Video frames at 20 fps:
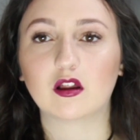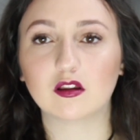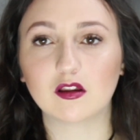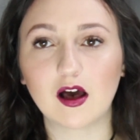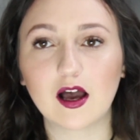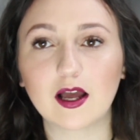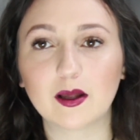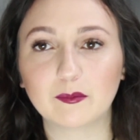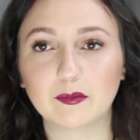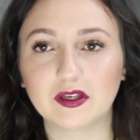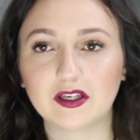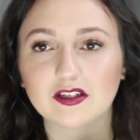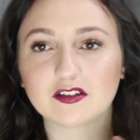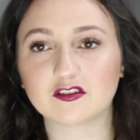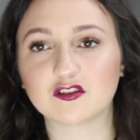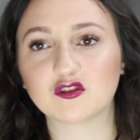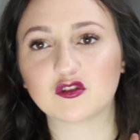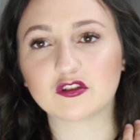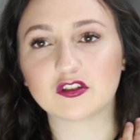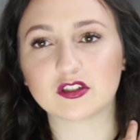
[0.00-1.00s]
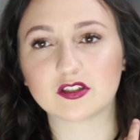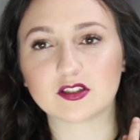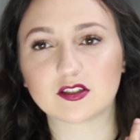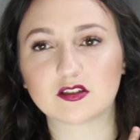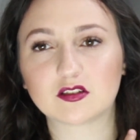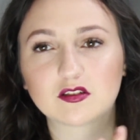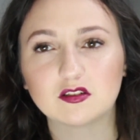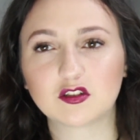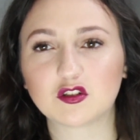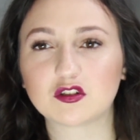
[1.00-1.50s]
a lot because you're
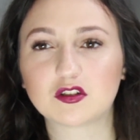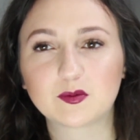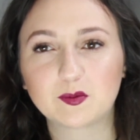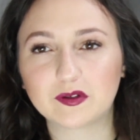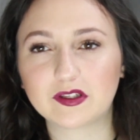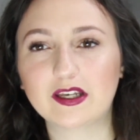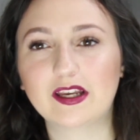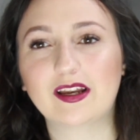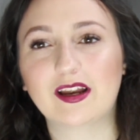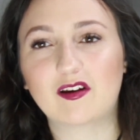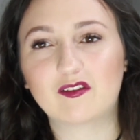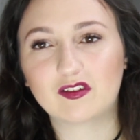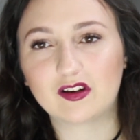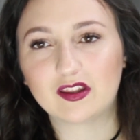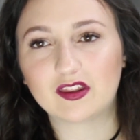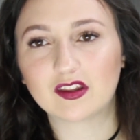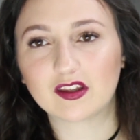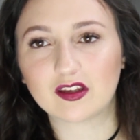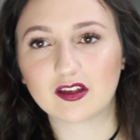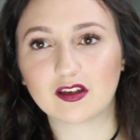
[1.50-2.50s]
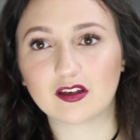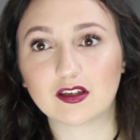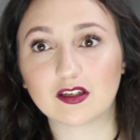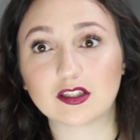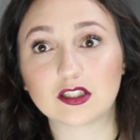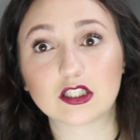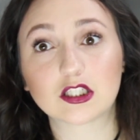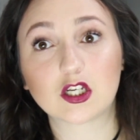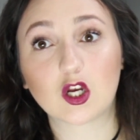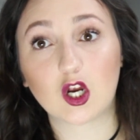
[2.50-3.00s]
splitting everything,
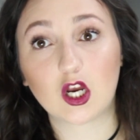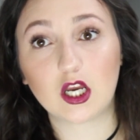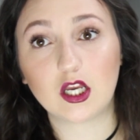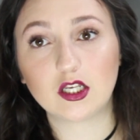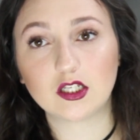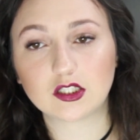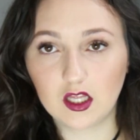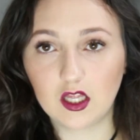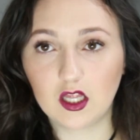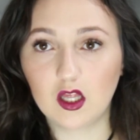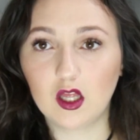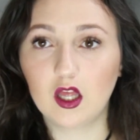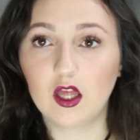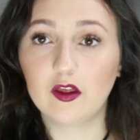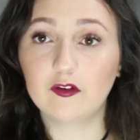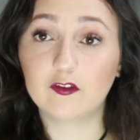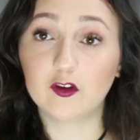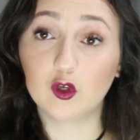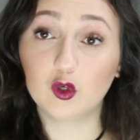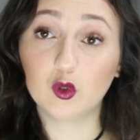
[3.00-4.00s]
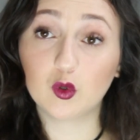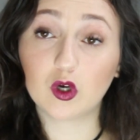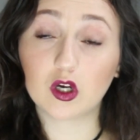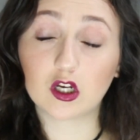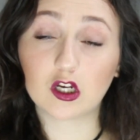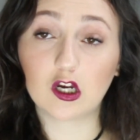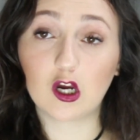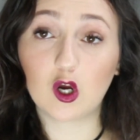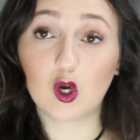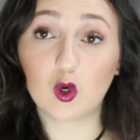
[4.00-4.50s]
and it's great. If you
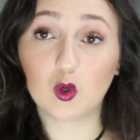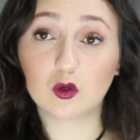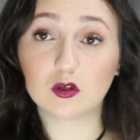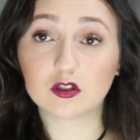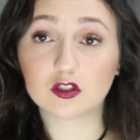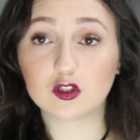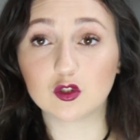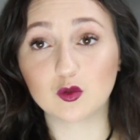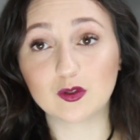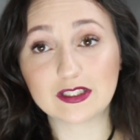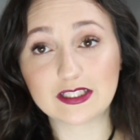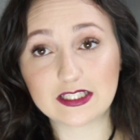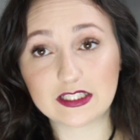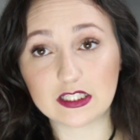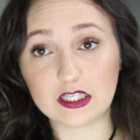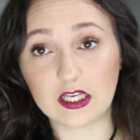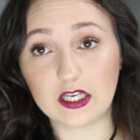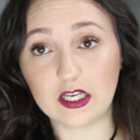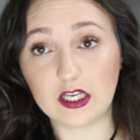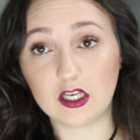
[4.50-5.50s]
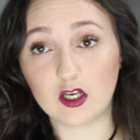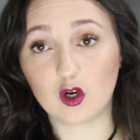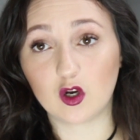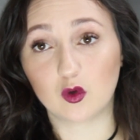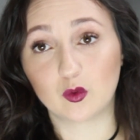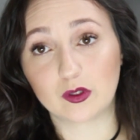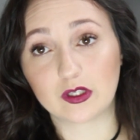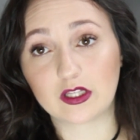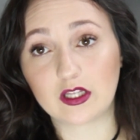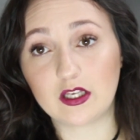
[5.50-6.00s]
go to a city
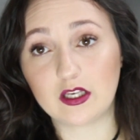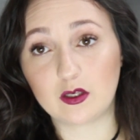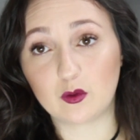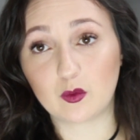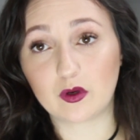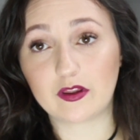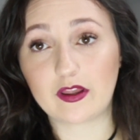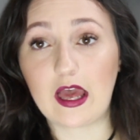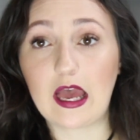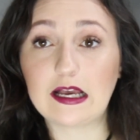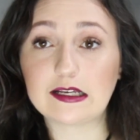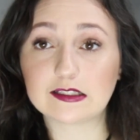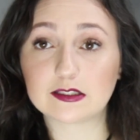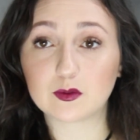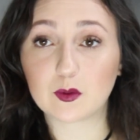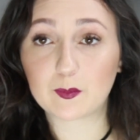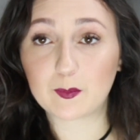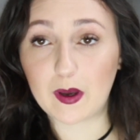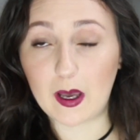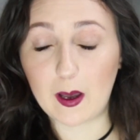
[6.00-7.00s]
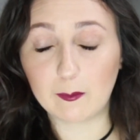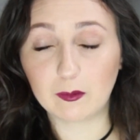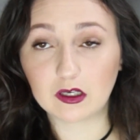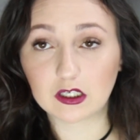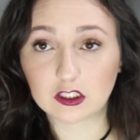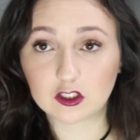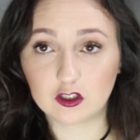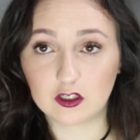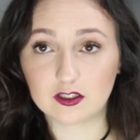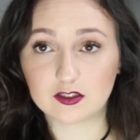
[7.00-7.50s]
or really anywhere that has
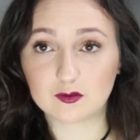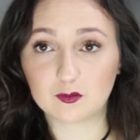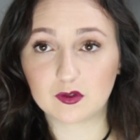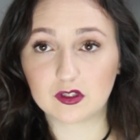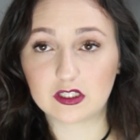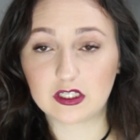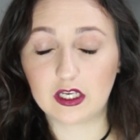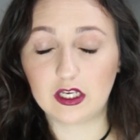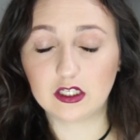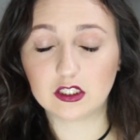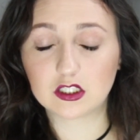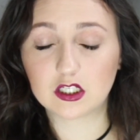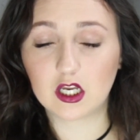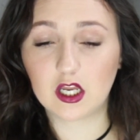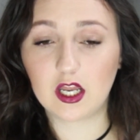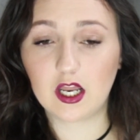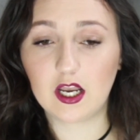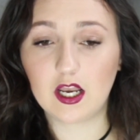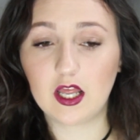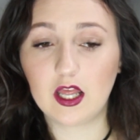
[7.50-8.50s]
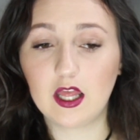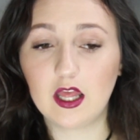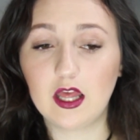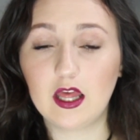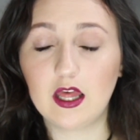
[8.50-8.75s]
public transportation,